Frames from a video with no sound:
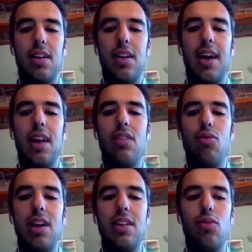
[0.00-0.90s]
Health is
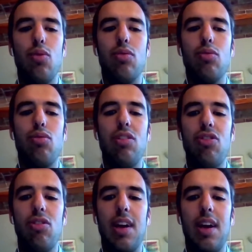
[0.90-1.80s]
related with
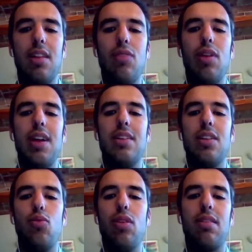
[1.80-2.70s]
nutrition. Health is
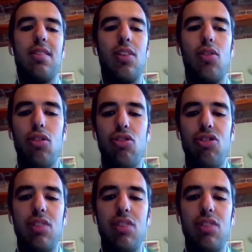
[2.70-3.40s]
related with psychology.